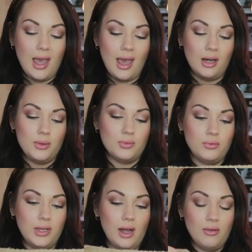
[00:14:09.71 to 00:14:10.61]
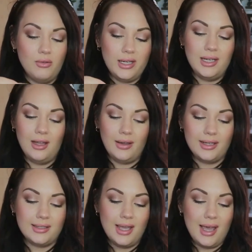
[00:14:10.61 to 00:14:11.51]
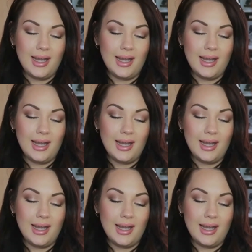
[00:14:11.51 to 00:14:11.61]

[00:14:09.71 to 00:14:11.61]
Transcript: and I really liked it.